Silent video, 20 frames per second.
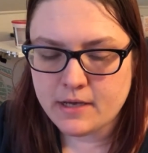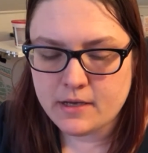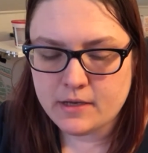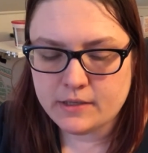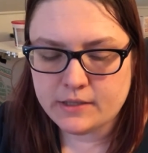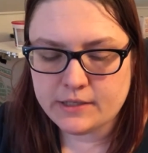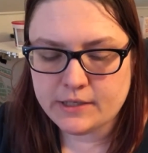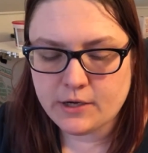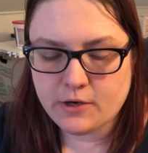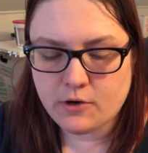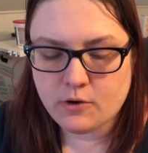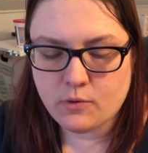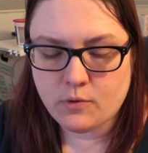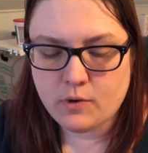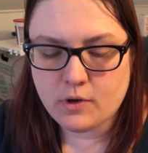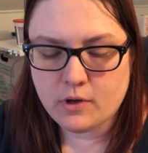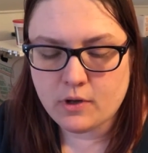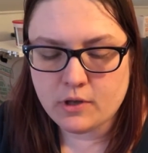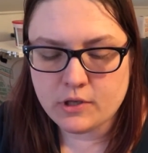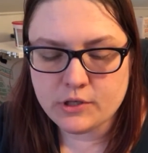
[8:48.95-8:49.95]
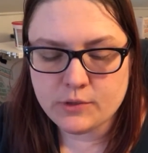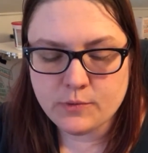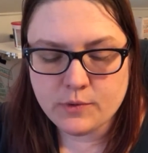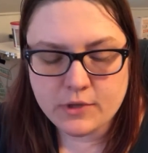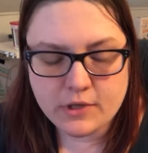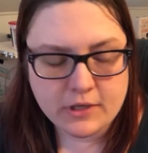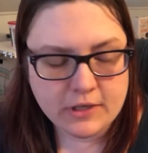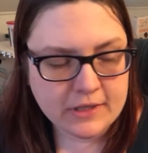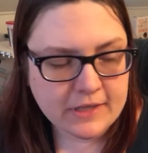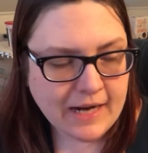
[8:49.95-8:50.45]
So I'll do a
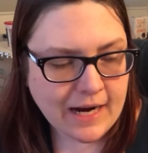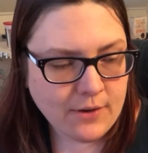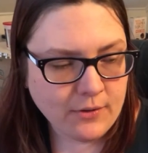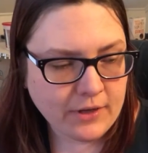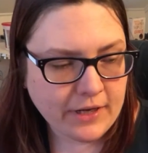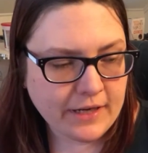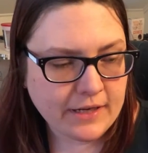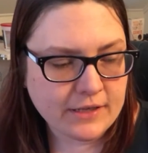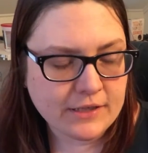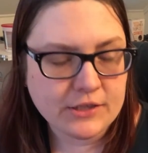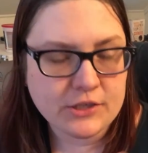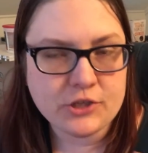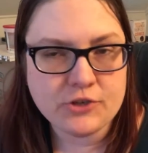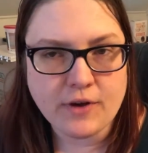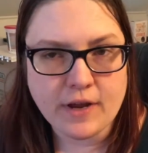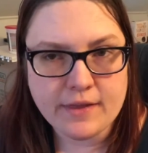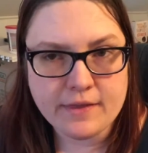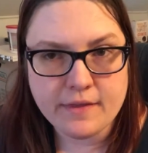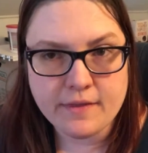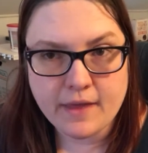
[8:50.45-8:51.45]
little doweling to strengthen